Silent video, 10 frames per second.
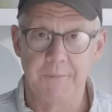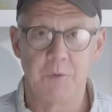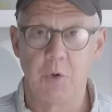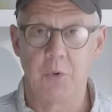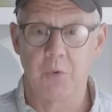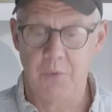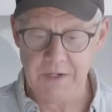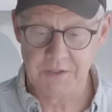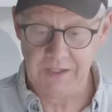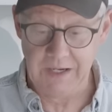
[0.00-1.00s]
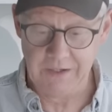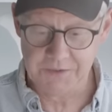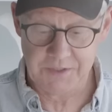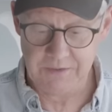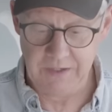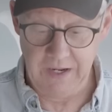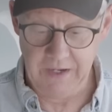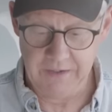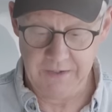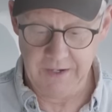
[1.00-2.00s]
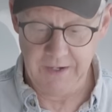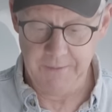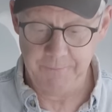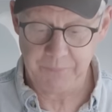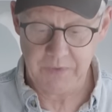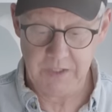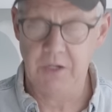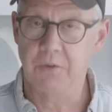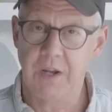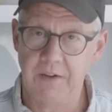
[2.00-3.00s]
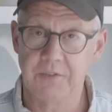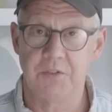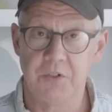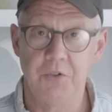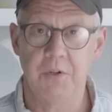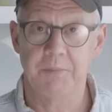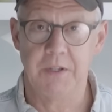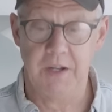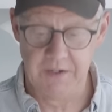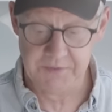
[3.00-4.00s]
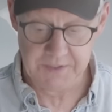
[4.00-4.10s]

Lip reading: go to a rental house and you know, have to tune up the knives